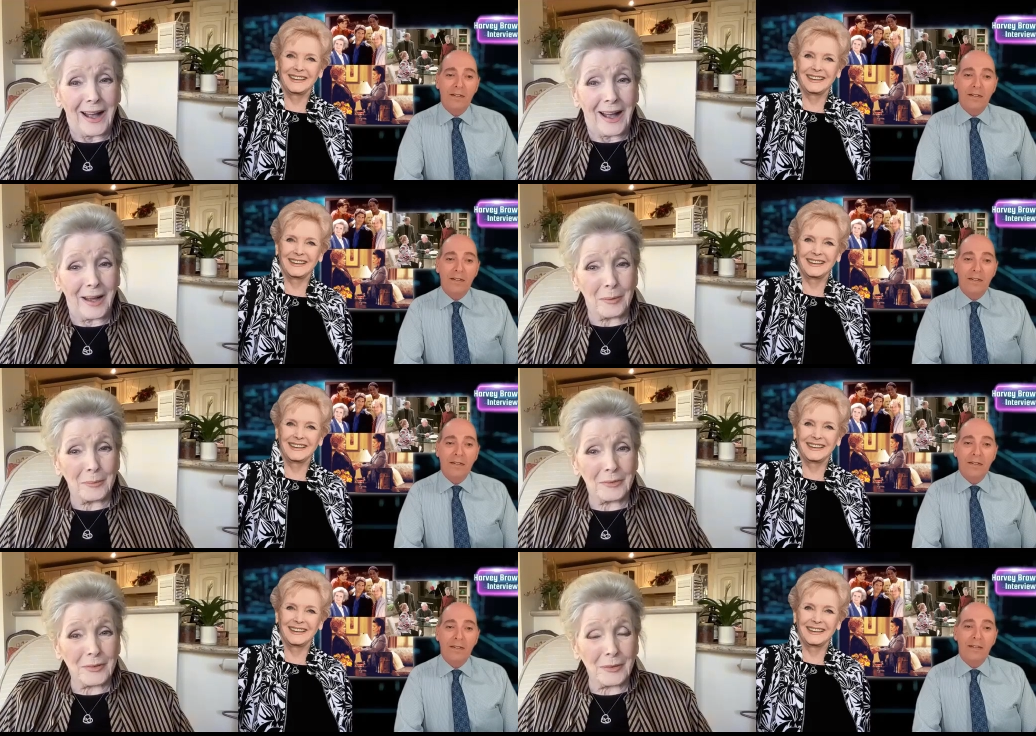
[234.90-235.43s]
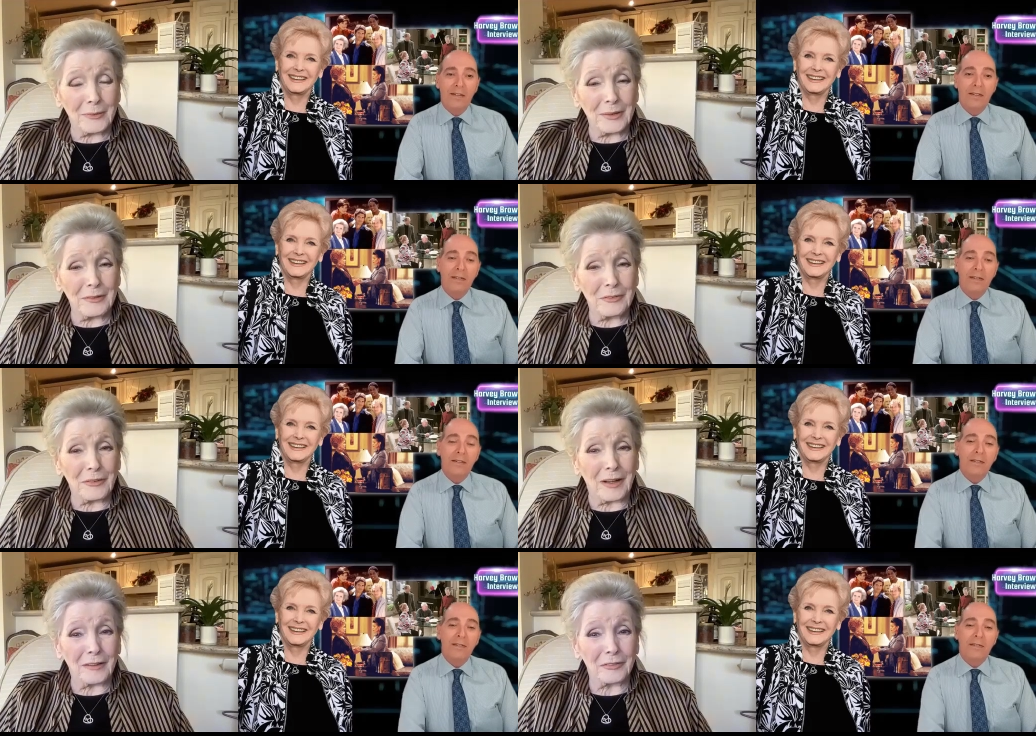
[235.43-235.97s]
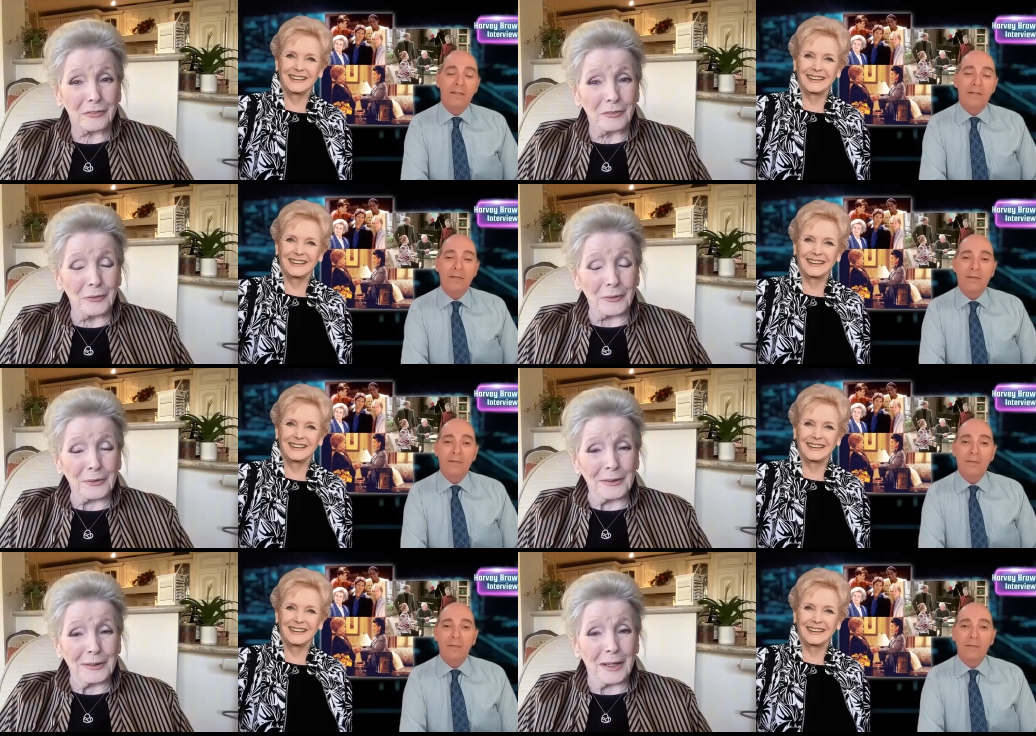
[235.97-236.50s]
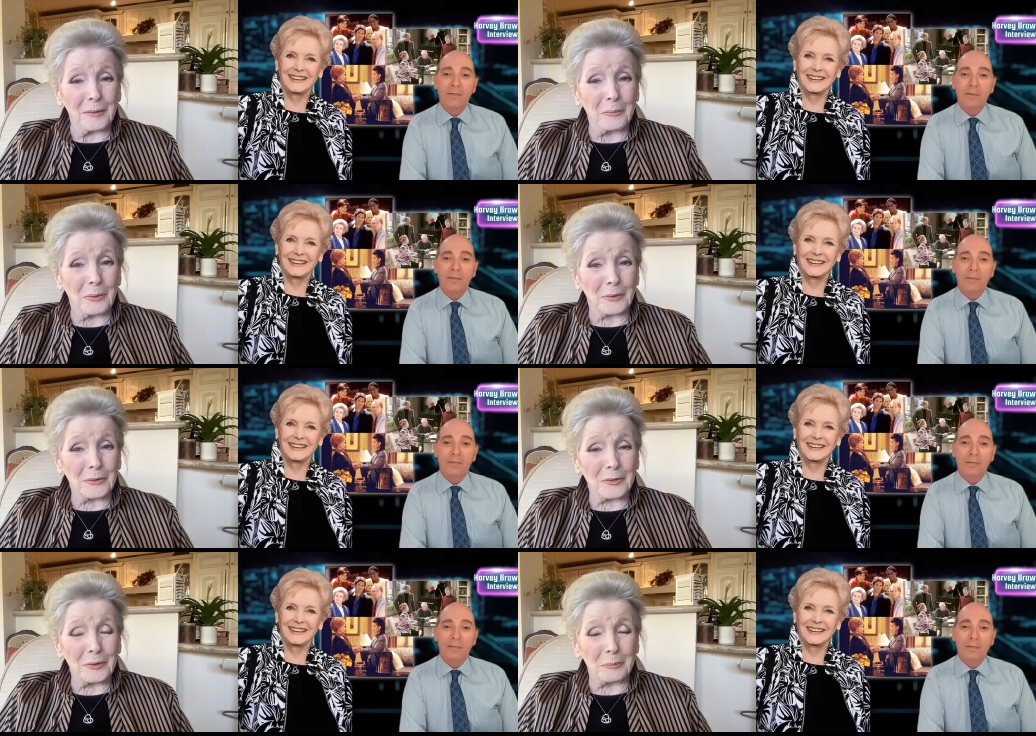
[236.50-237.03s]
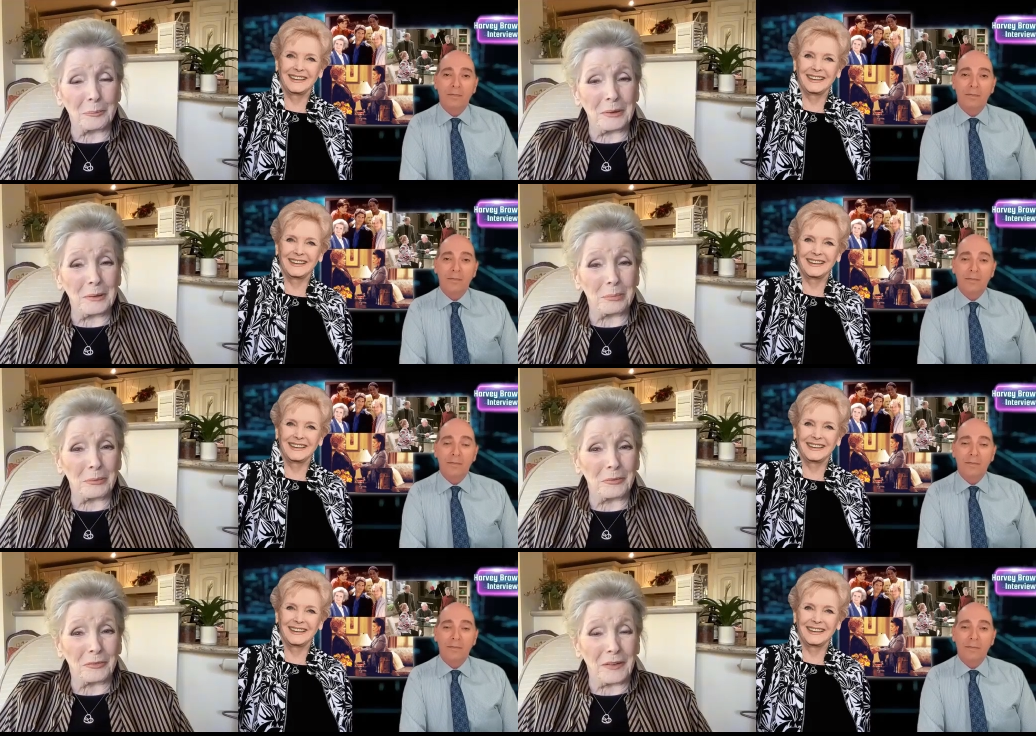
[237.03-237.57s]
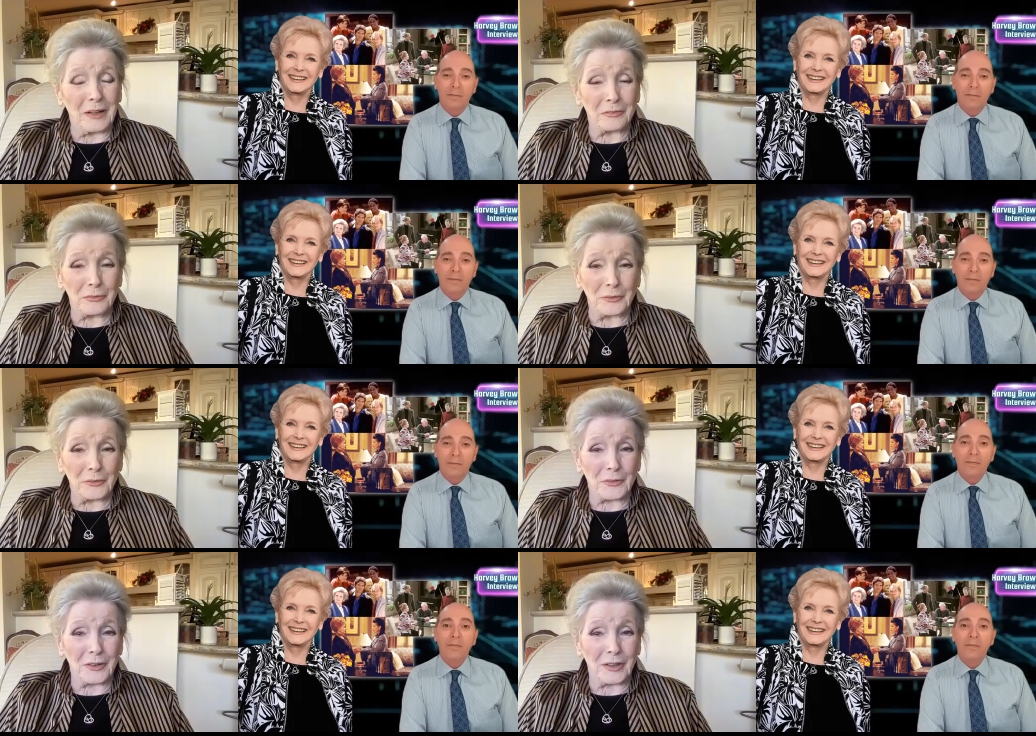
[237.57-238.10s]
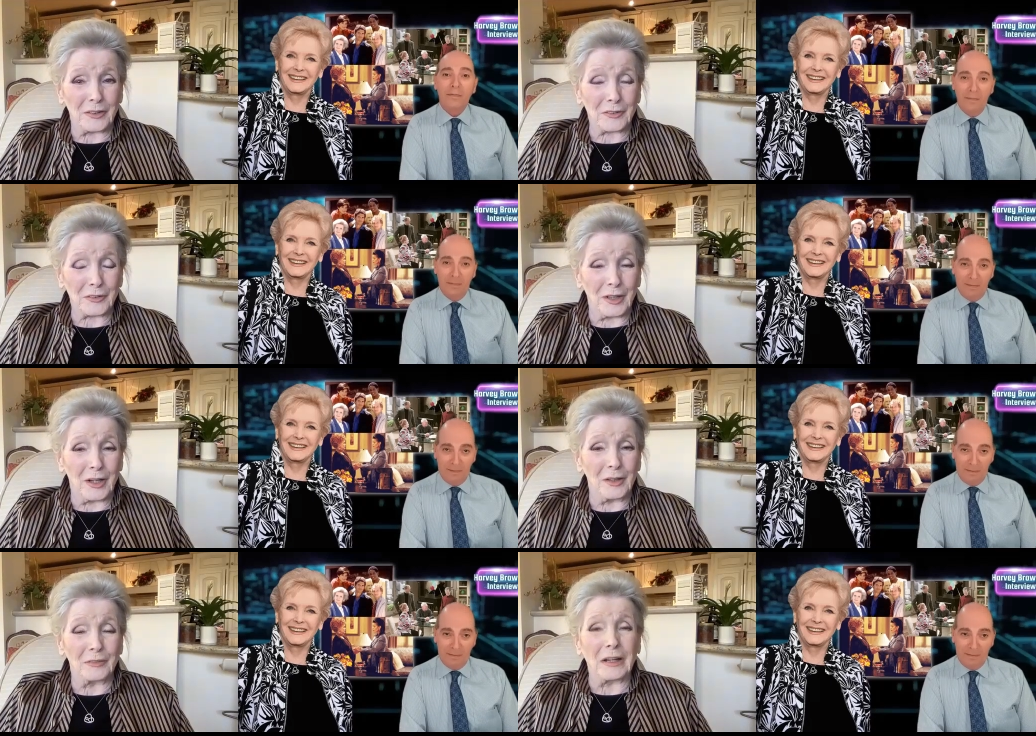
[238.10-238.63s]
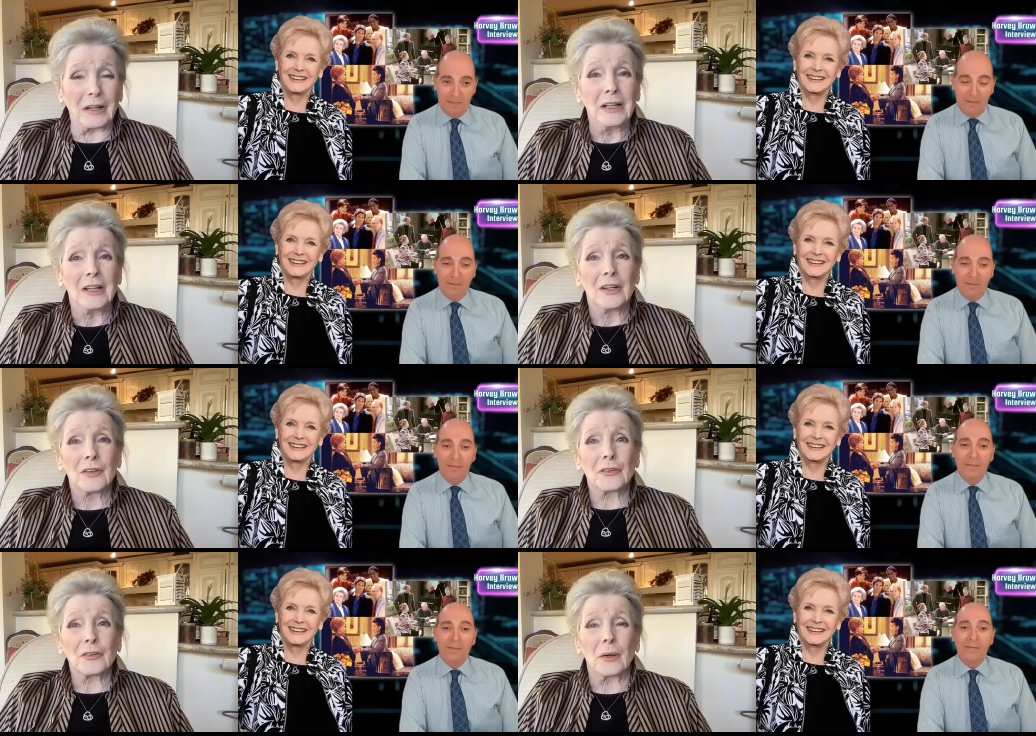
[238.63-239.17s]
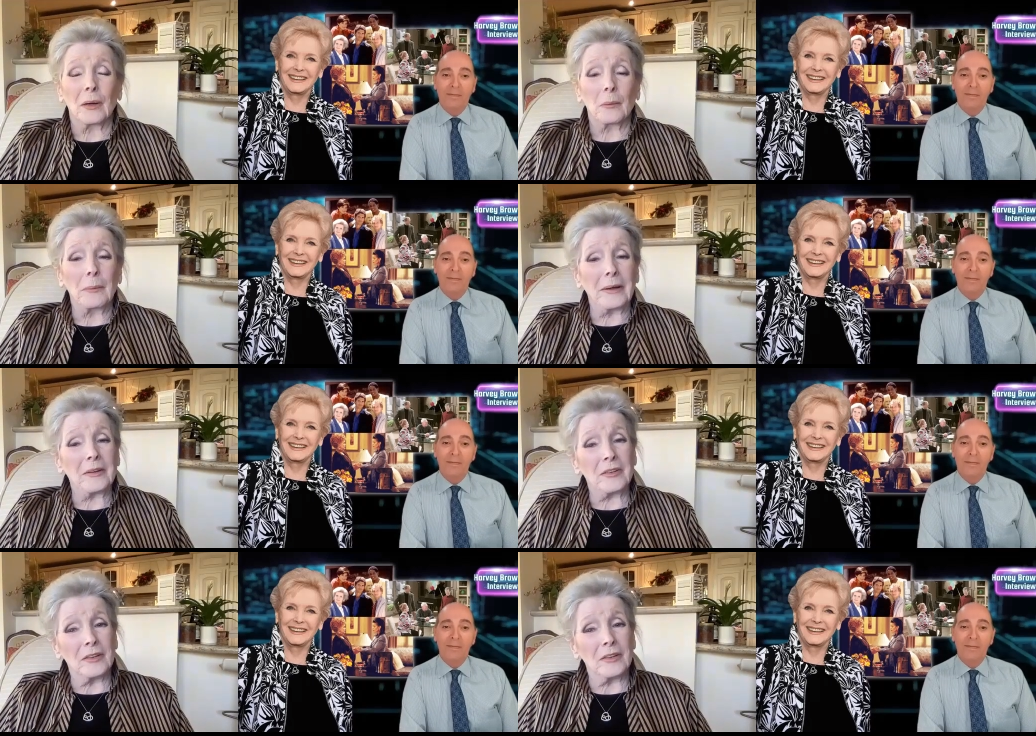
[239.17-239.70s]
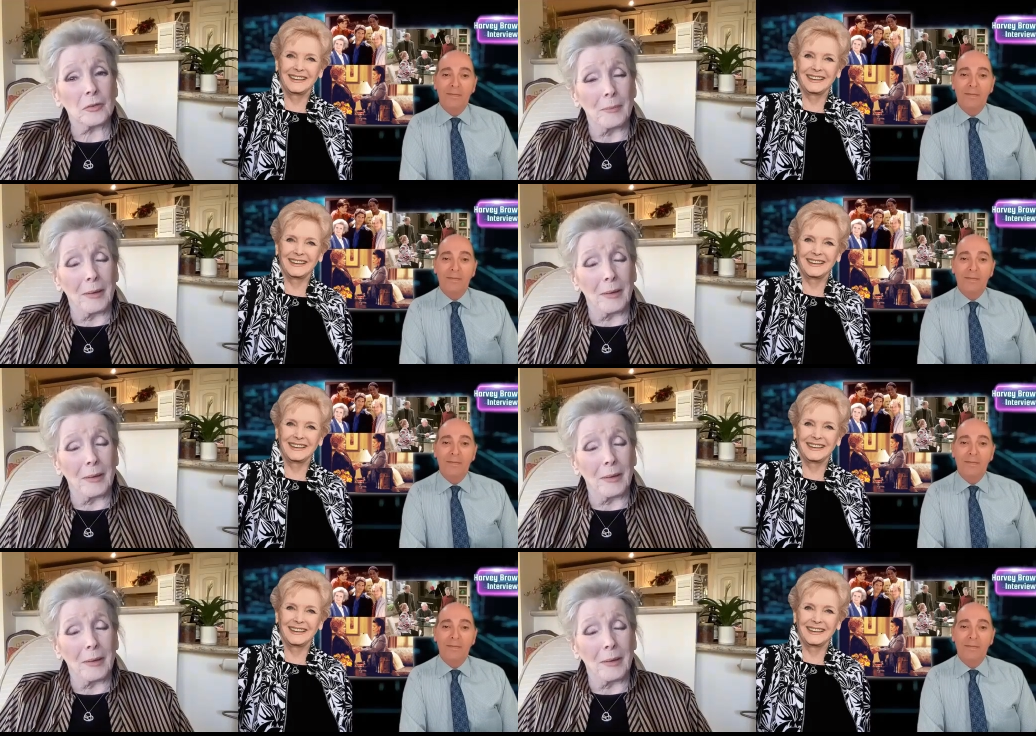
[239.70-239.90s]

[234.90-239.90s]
Speaker 1: I was only 5 foot, and they wanted people 5'6" and over. So I went into